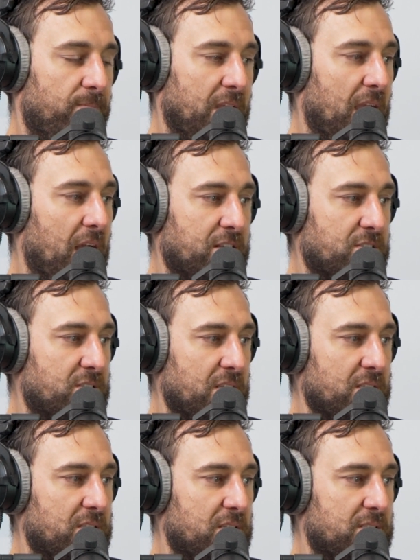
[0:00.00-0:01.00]
I just
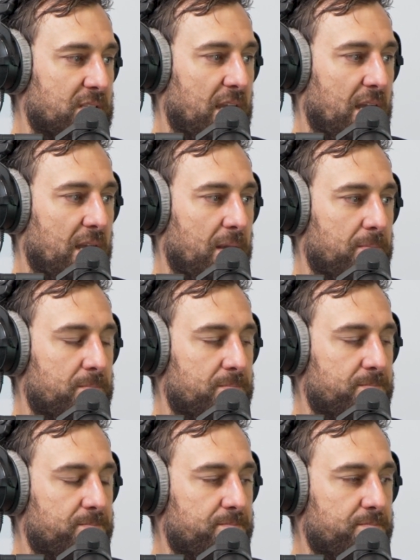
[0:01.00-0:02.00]
think that
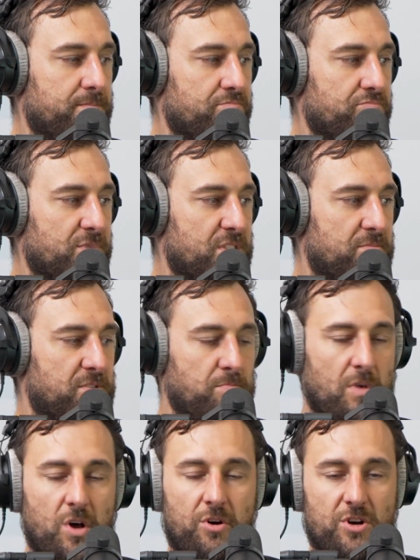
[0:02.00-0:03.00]
some
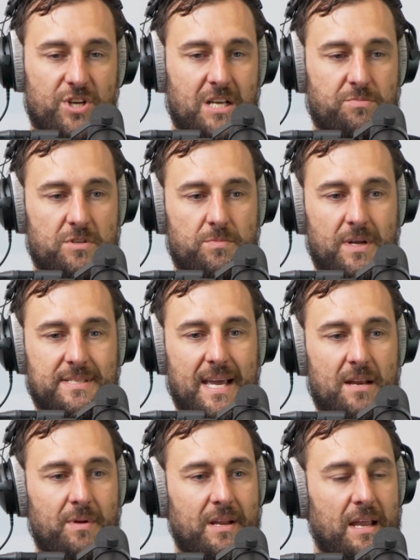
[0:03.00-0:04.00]
minor adjustments by
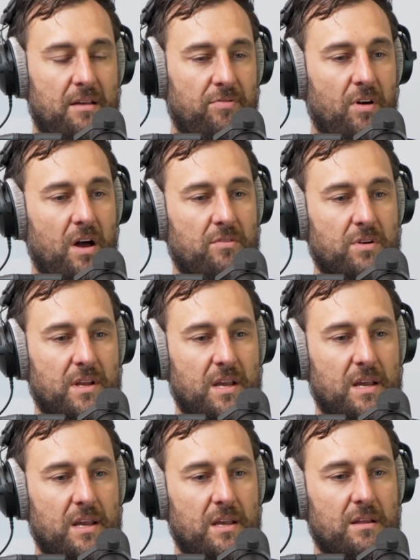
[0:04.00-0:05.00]
Tatum in Game 5 were
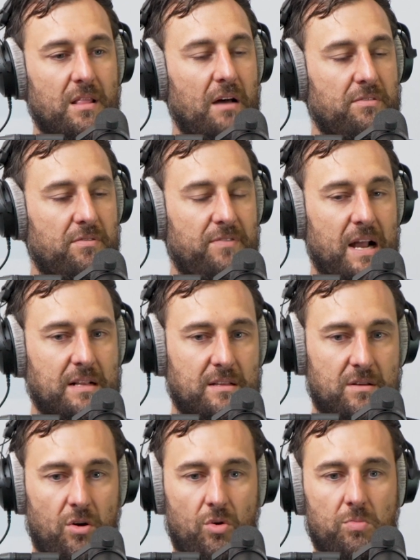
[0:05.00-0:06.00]
key. Love the fact
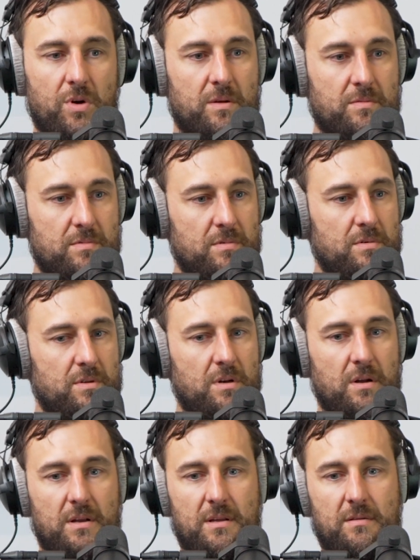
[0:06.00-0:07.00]
that Ulbrich,
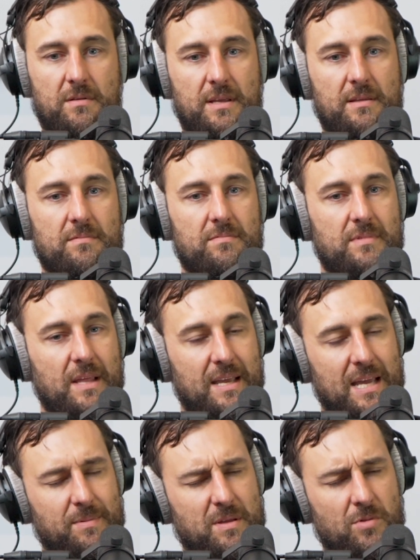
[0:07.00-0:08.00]
they
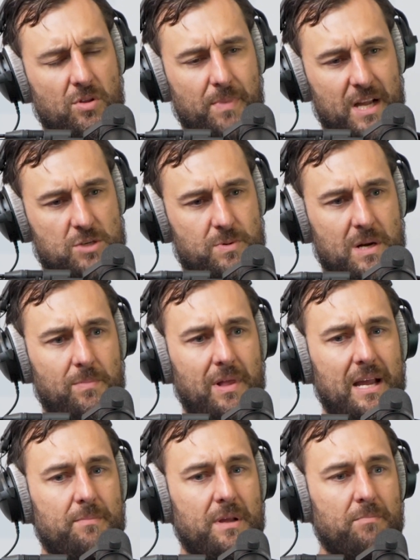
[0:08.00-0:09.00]
kept him on the bench, but he
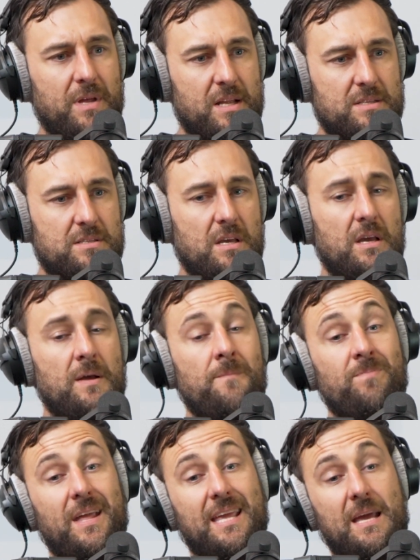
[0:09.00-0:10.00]
played big minutes.
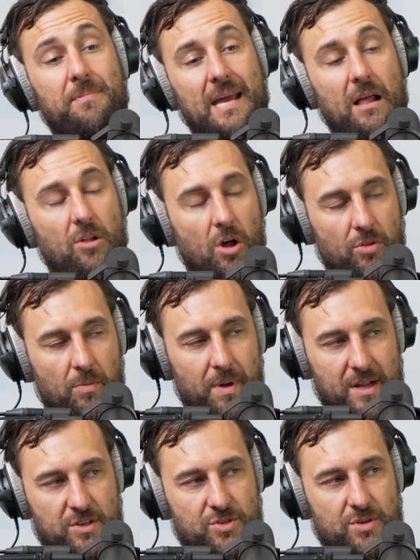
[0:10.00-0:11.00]
They kept Cal on the
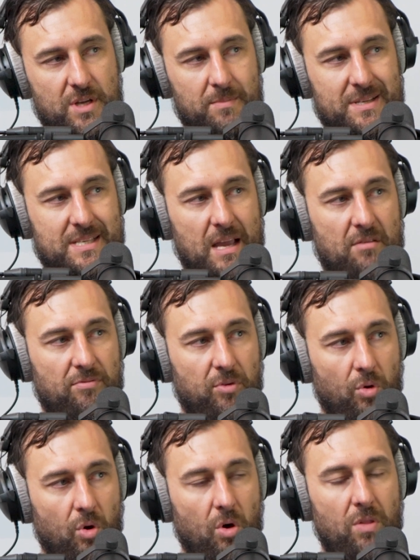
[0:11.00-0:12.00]
bench. He missed Game
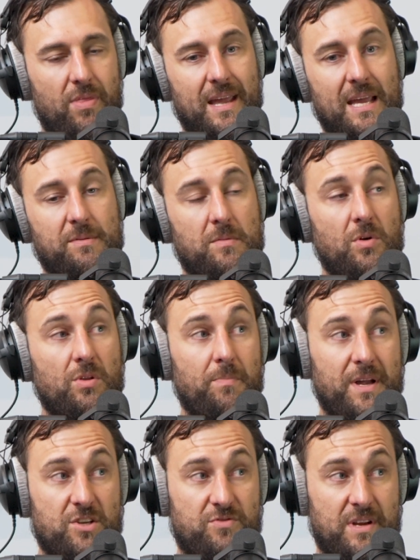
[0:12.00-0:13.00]
4. They kept him on the
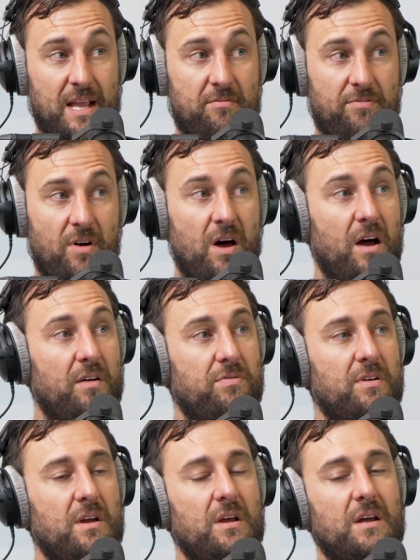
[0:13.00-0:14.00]
bench for Game
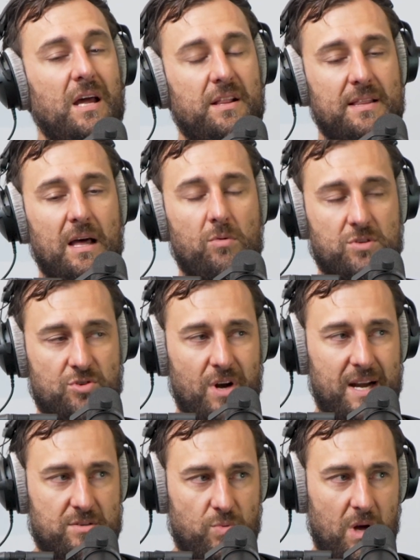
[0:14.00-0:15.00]
5. I think that was
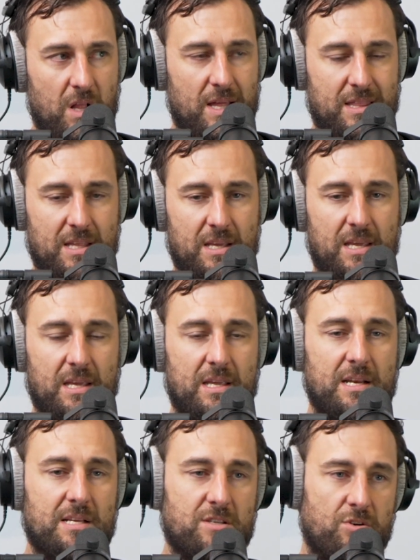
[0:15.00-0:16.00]
great as well. I think
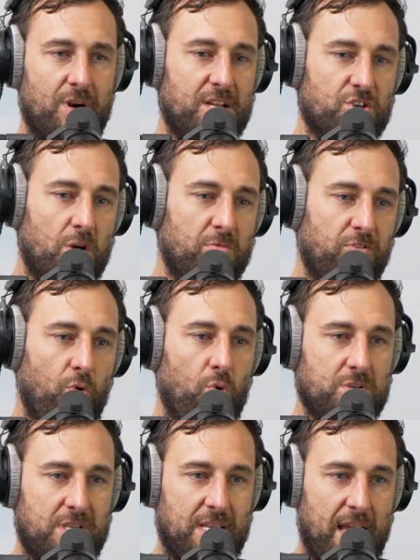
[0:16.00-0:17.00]
Hickey does a great job of
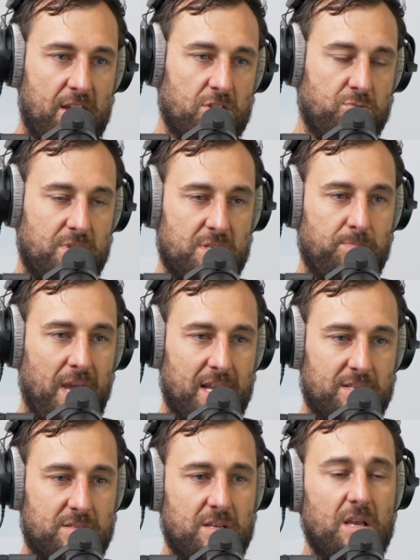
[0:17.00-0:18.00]
causing chaos with his
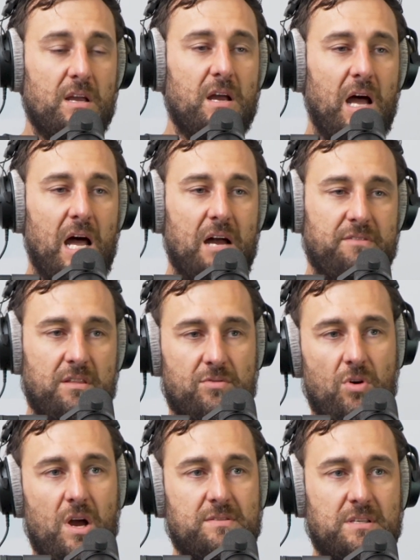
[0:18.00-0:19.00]
pace. Harvey
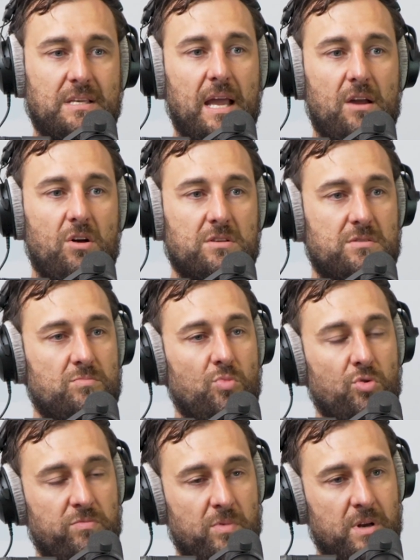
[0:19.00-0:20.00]
thrives in chaos and
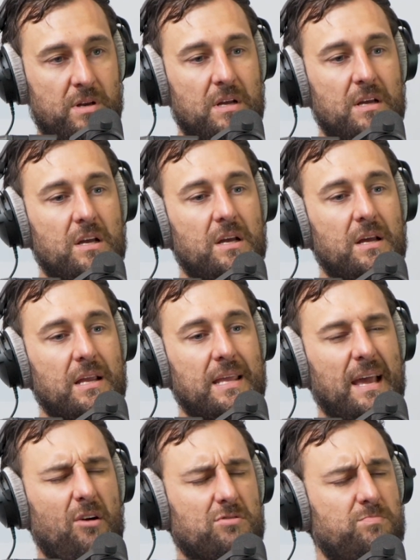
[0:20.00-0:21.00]
movement.
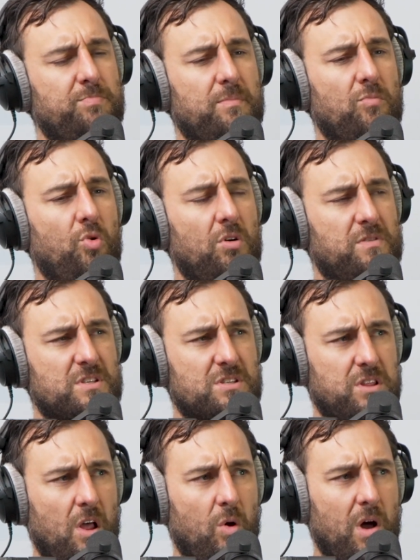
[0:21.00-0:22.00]
Cal's a bit more of a
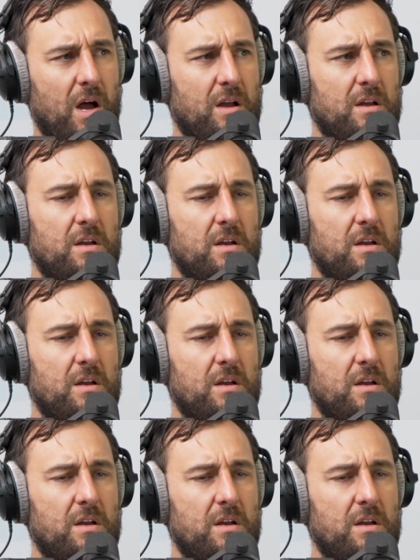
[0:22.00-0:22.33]
slower,